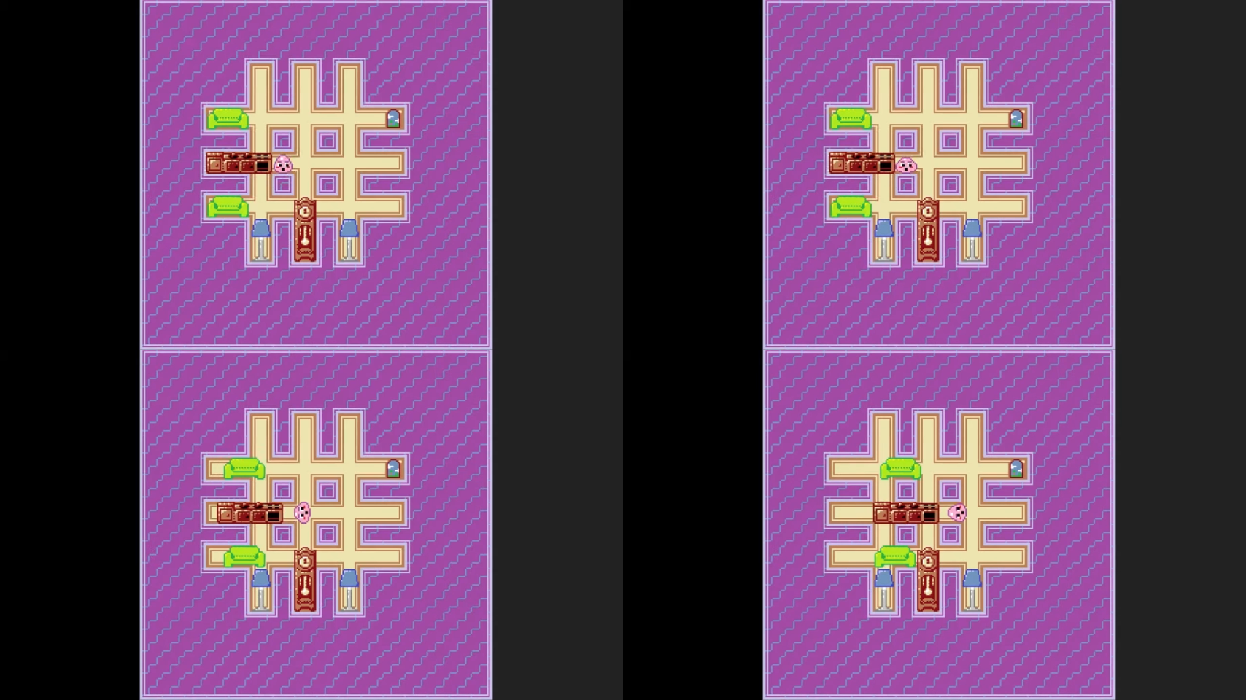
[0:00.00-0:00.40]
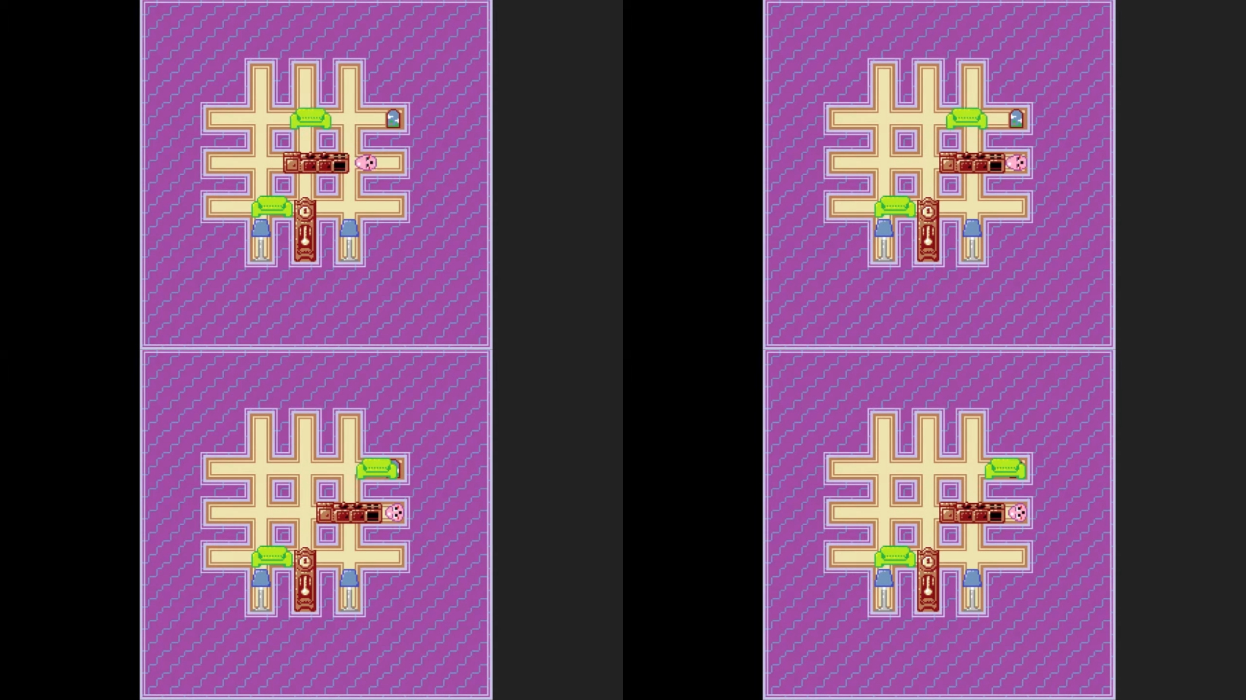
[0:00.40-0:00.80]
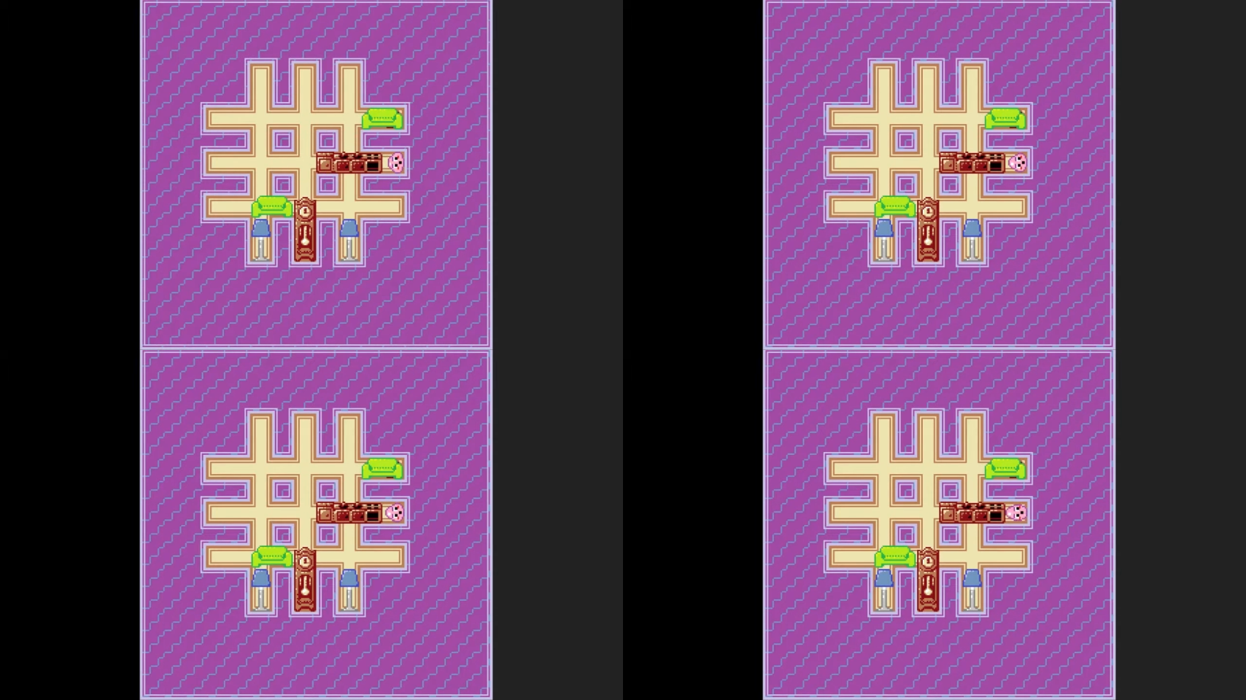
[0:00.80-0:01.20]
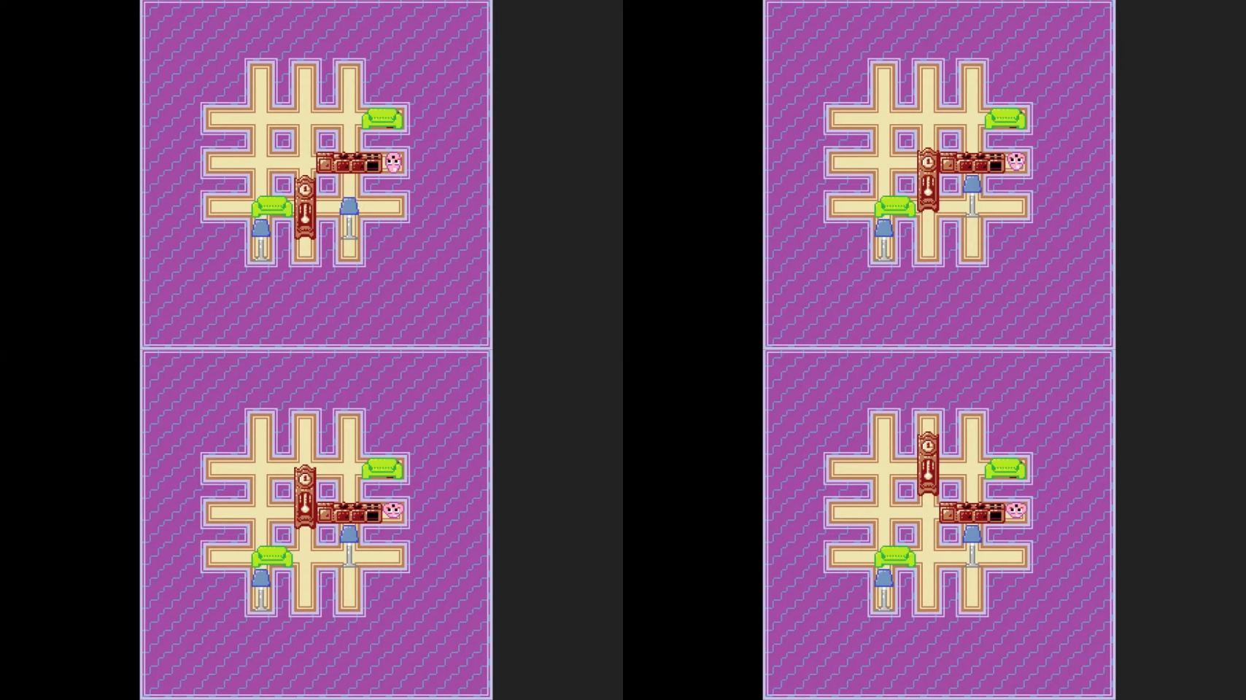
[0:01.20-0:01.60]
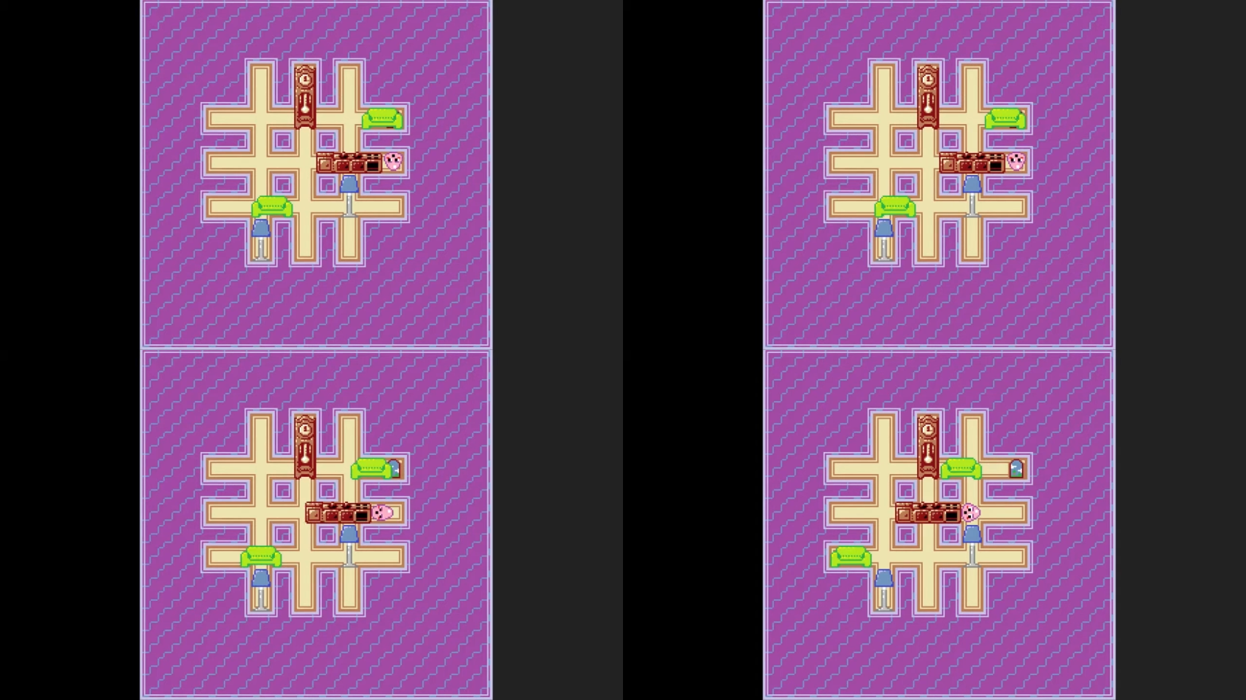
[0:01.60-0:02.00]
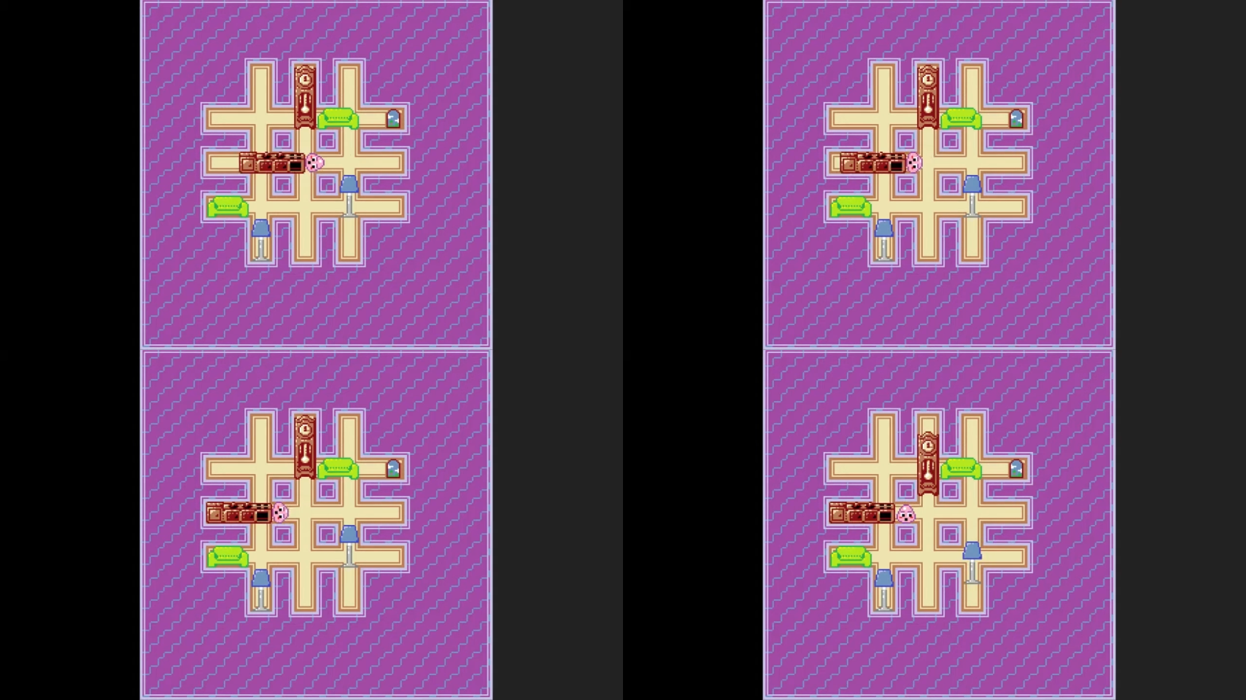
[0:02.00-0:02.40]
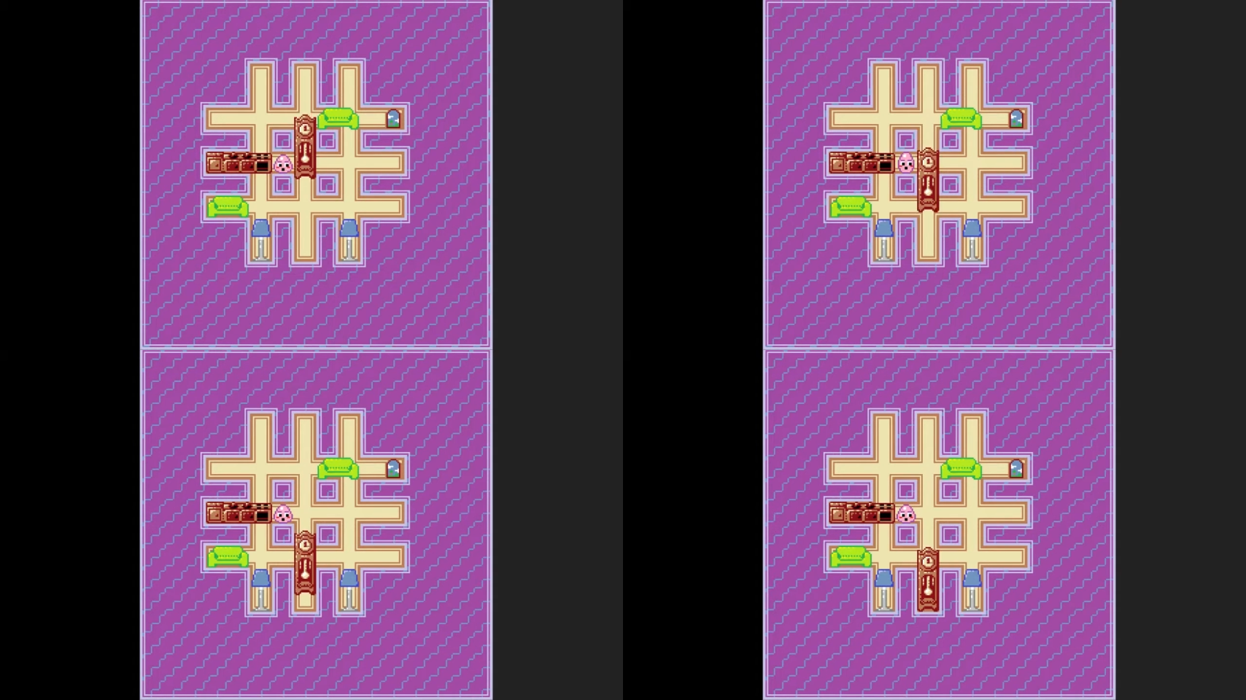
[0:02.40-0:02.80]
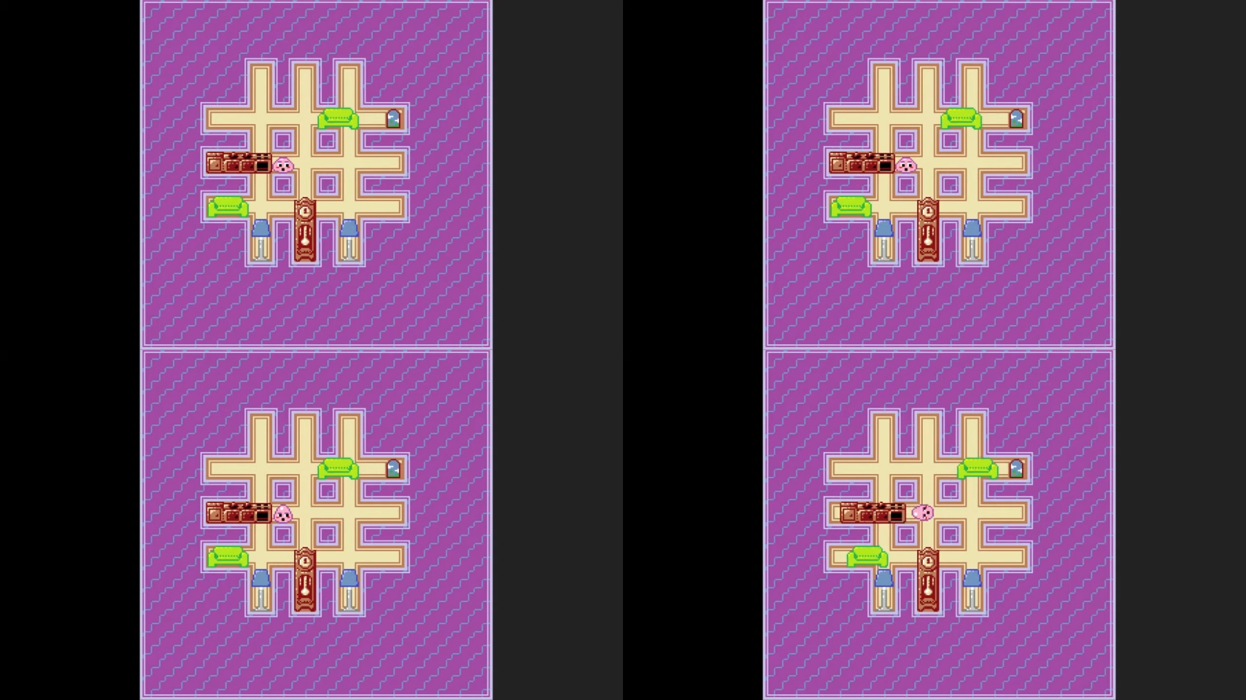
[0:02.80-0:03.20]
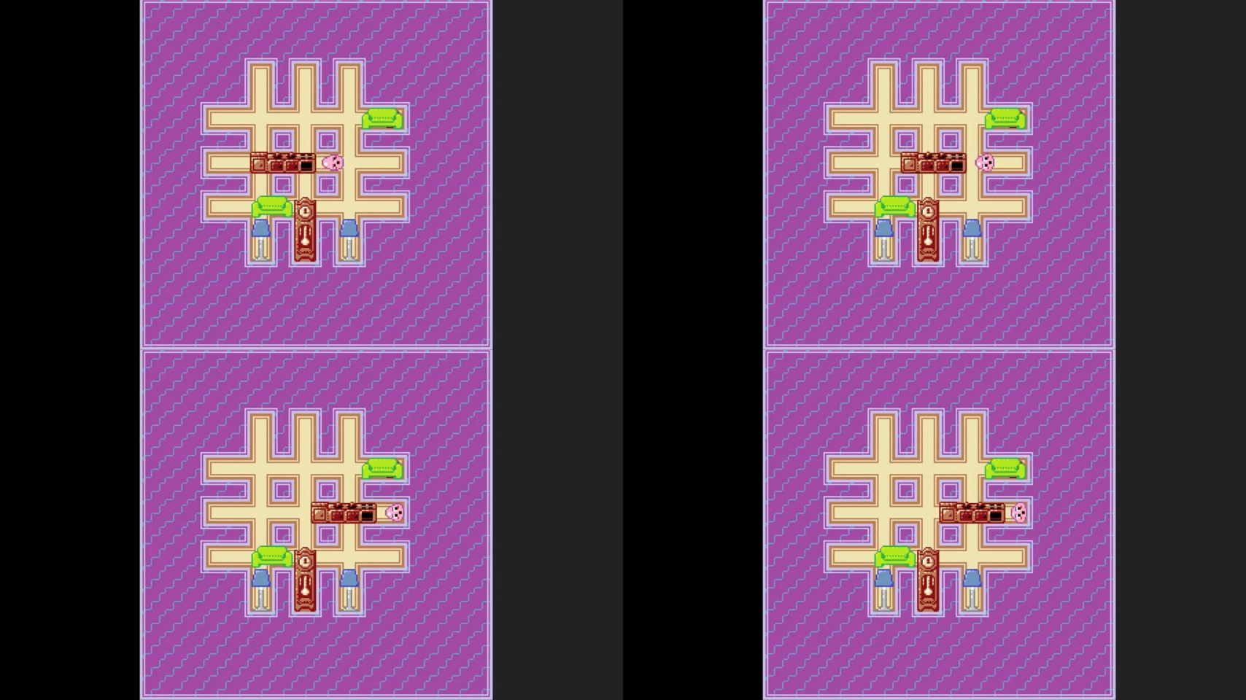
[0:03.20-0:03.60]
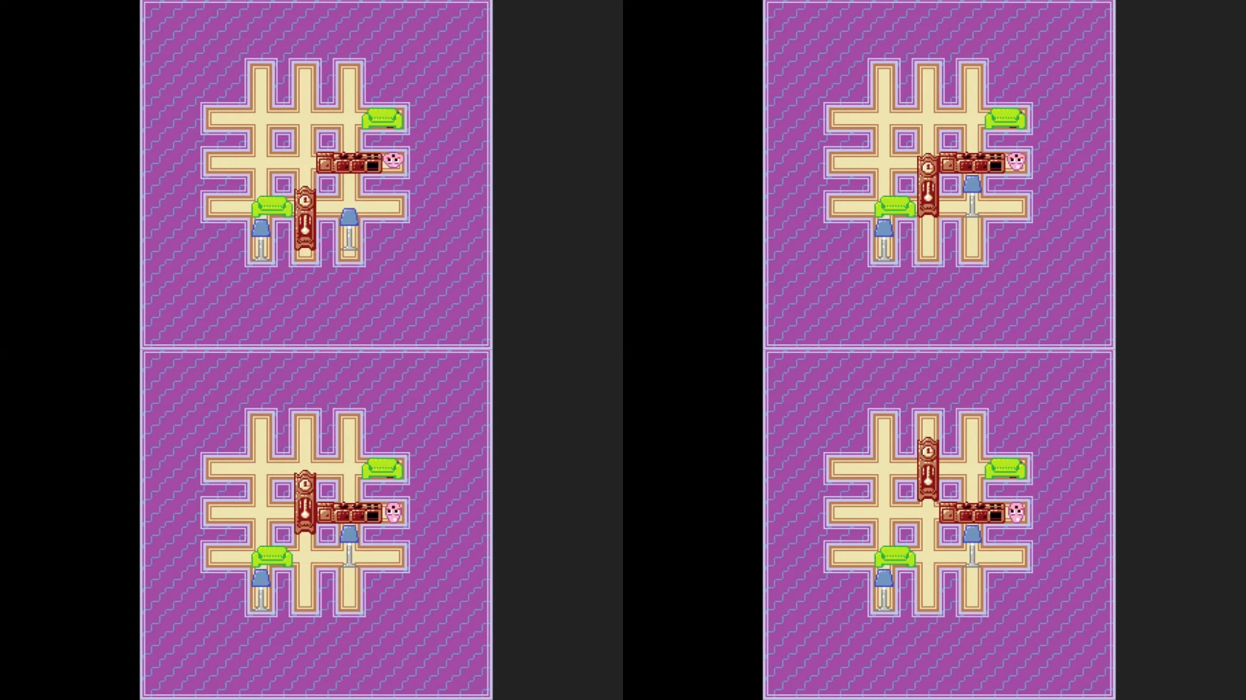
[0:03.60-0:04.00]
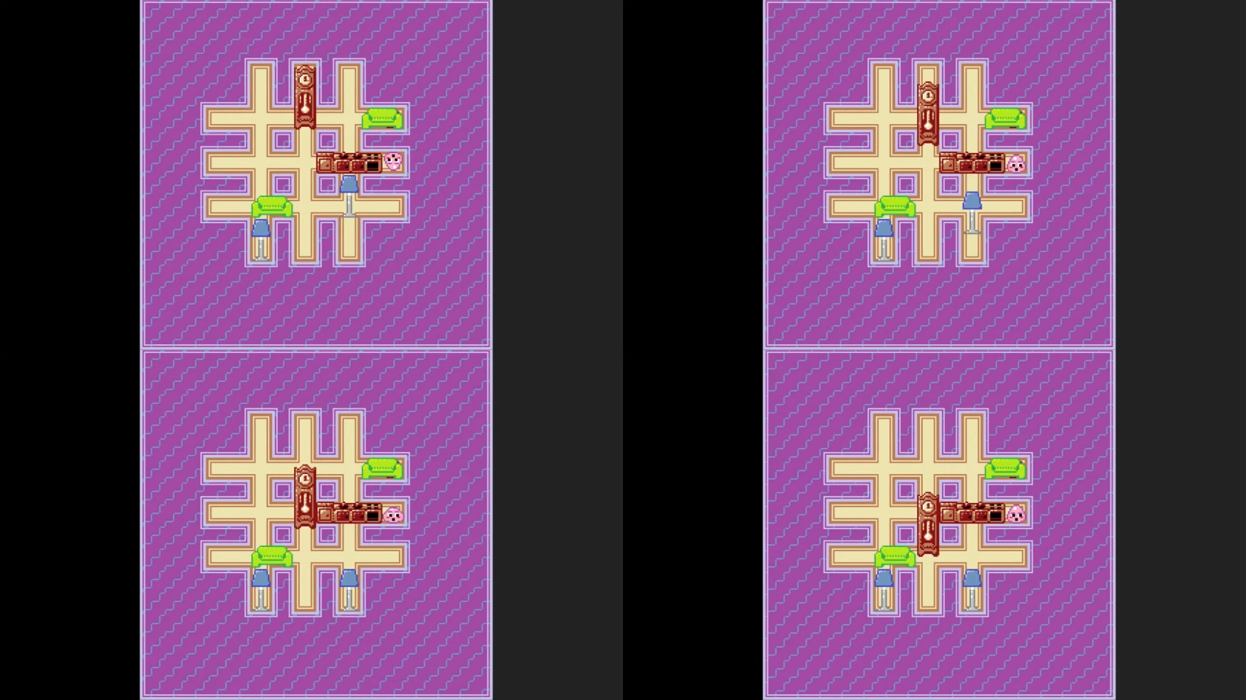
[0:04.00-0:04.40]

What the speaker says: Nobody's mouth can be seen.